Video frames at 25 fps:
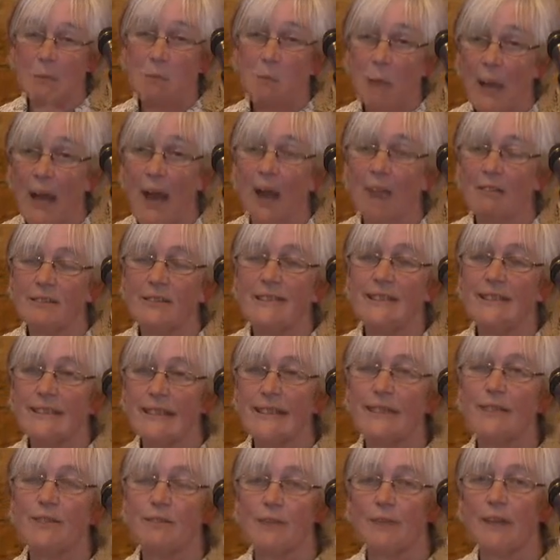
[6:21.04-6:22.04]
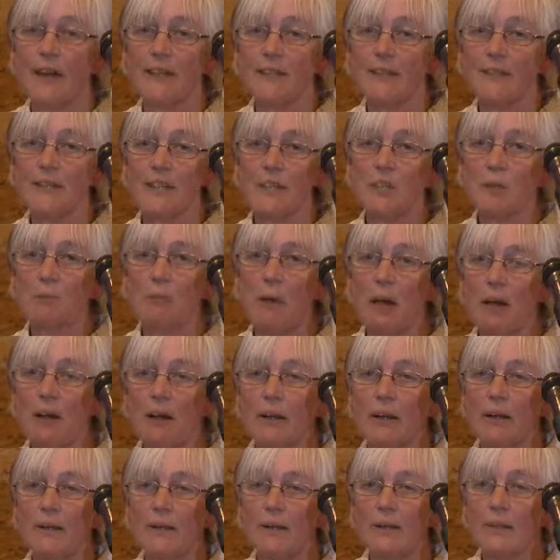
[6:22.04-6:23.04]
are indeed funded
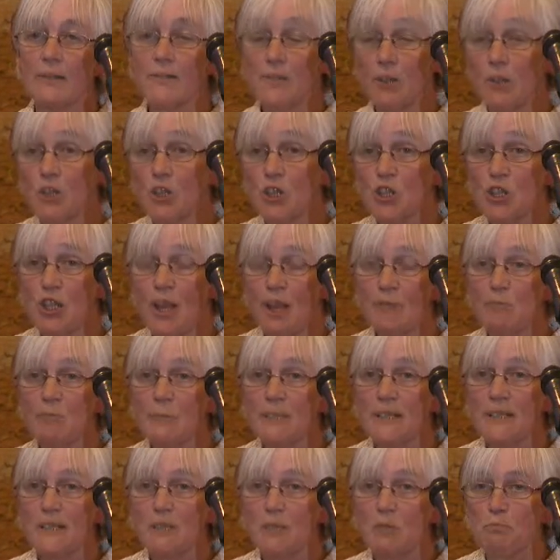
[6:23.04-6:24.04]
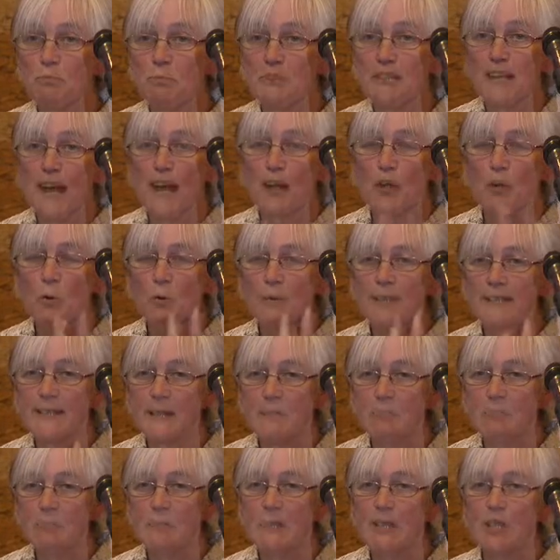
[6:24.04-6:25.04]
by Scottish Government, but I always
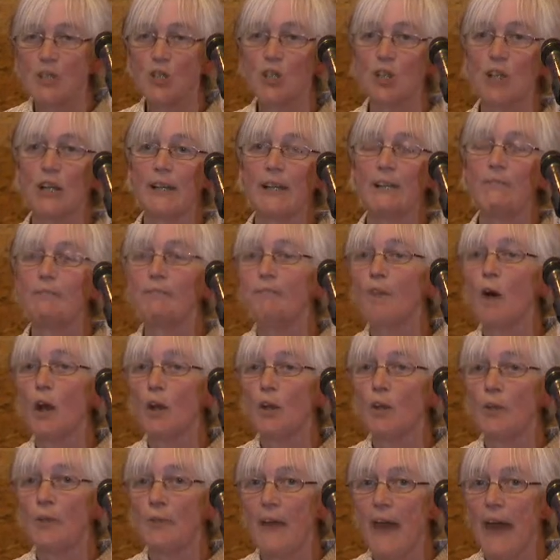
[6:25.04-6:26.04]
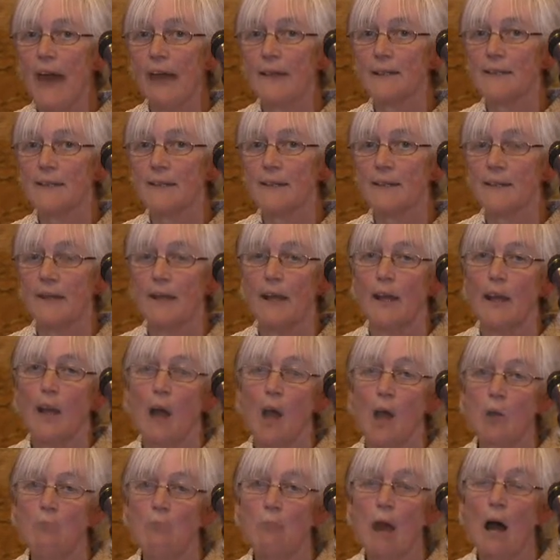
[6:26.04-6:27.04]
immediately follow that
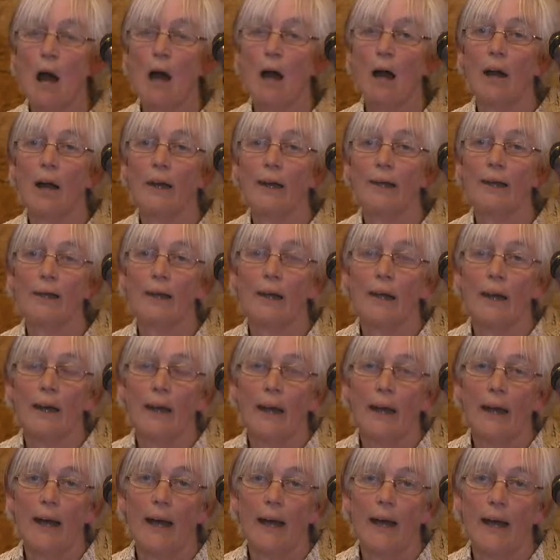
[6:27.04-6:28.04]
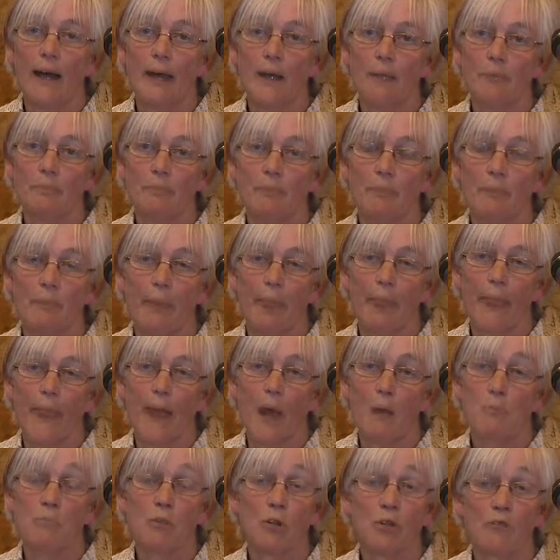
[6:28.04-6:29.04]
by
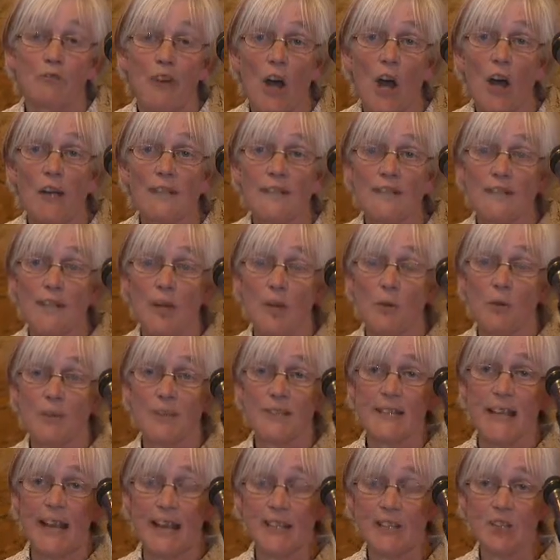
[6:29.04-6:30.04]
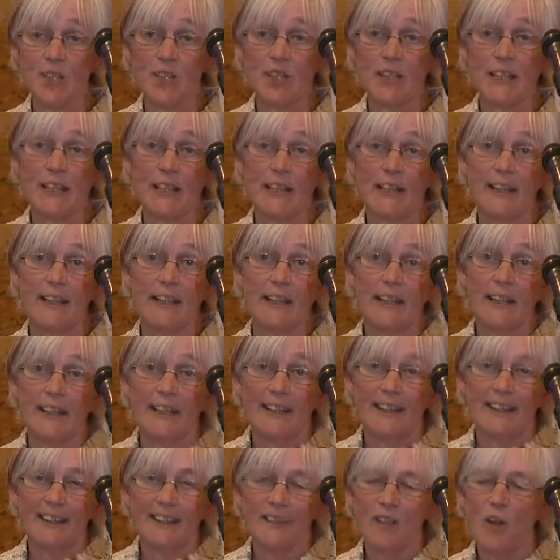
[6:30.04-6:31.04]
a proviso that actually,
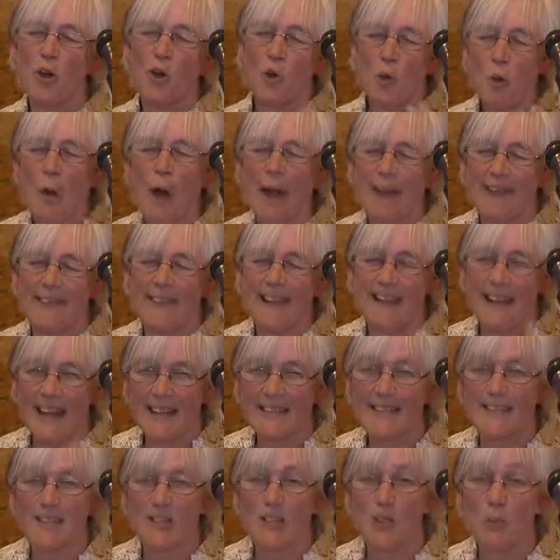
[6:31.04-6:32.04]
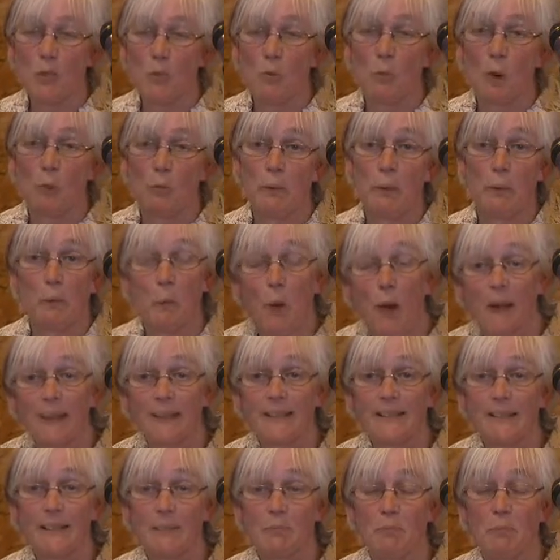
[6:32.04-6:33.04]
not quite they let us do what we
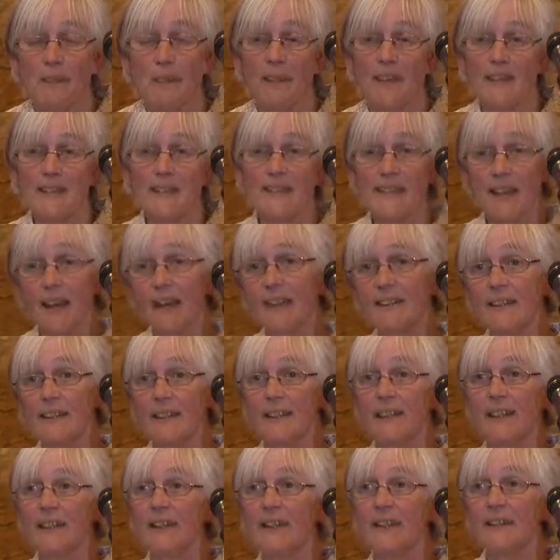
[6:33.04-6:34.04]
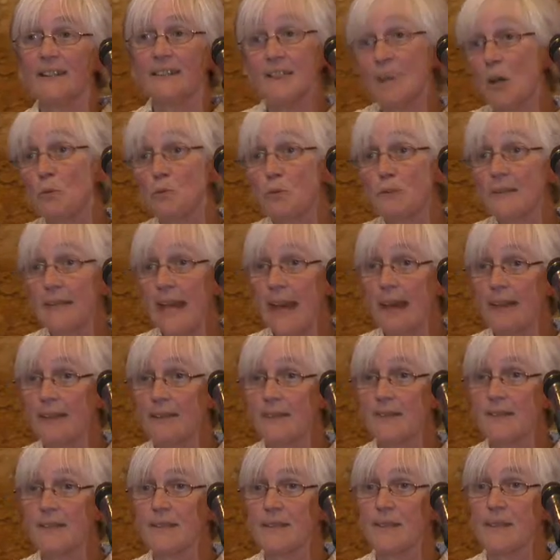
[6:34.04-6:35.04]
want, but they certainly don't tell
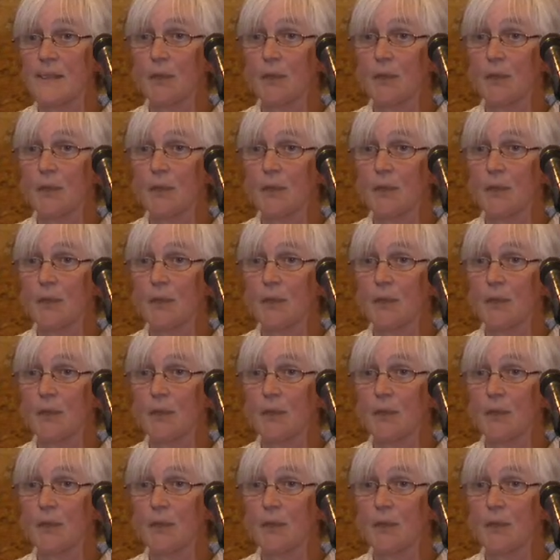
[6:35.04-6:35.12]
us